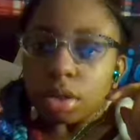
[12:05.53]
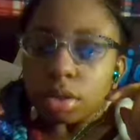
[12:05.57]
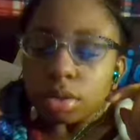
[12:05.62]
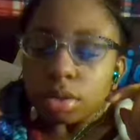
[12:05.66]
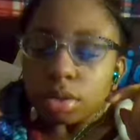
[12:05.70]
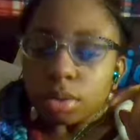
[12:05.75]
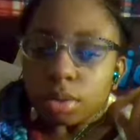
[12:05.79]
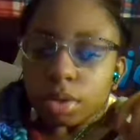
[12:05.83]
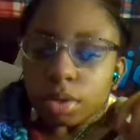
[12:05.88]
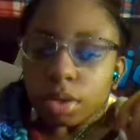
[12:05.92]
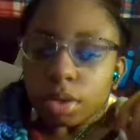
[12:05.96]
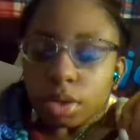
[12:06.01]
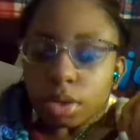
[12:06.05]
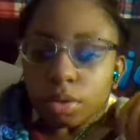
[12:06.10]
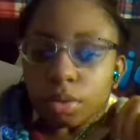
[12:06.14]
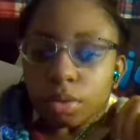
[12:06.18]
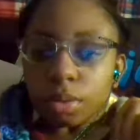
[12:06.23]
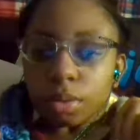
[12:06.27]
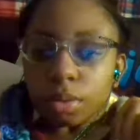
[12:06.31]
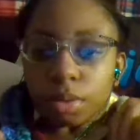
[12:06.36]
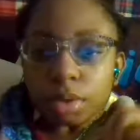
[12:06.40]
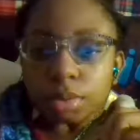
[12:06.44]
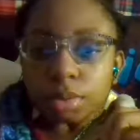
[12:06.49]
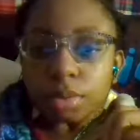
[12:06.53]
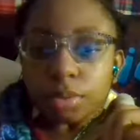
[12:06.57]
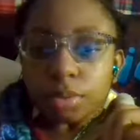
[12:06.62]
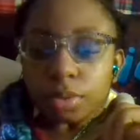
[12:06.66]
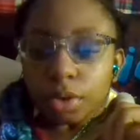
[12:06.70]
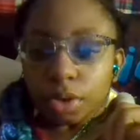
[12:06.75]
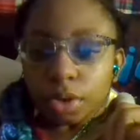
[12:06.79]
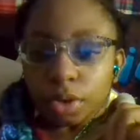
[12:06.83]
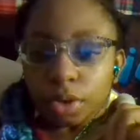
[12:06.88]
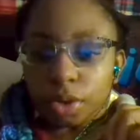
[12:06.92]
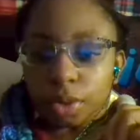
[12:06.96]
So thank you for watching the
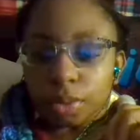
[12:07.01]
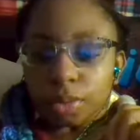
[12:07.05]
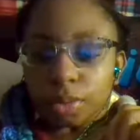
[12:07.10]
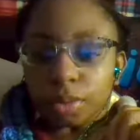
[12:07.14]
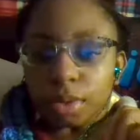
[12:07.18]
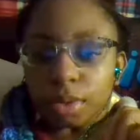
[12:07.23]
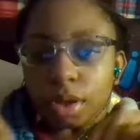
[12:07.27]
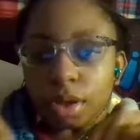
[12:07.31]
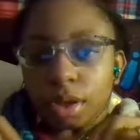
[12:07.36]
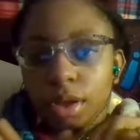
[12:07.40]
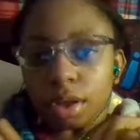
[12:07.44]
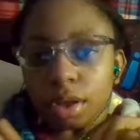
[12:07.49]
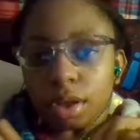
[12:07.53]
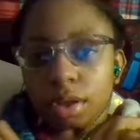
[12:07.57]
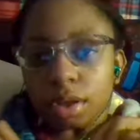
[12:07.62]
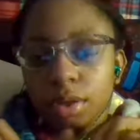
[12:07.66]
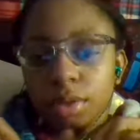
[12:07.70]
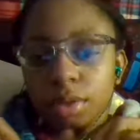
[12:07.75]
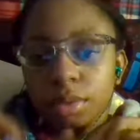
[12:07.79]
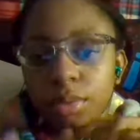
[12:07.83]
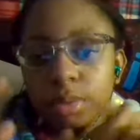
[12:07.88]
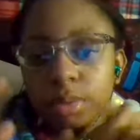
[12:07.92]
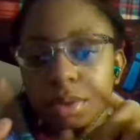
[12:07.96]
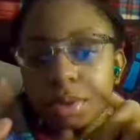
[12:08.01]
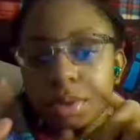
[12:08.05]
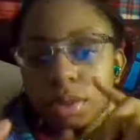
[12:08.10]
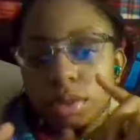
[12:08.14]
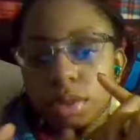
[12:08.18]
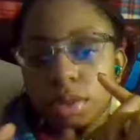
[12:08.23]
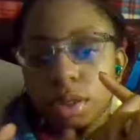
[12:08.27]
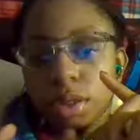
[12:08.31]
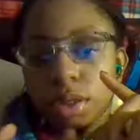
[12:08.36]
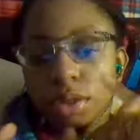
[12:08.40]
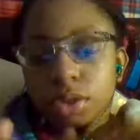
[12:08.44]
video. And please
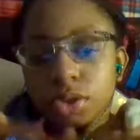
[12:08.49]
like,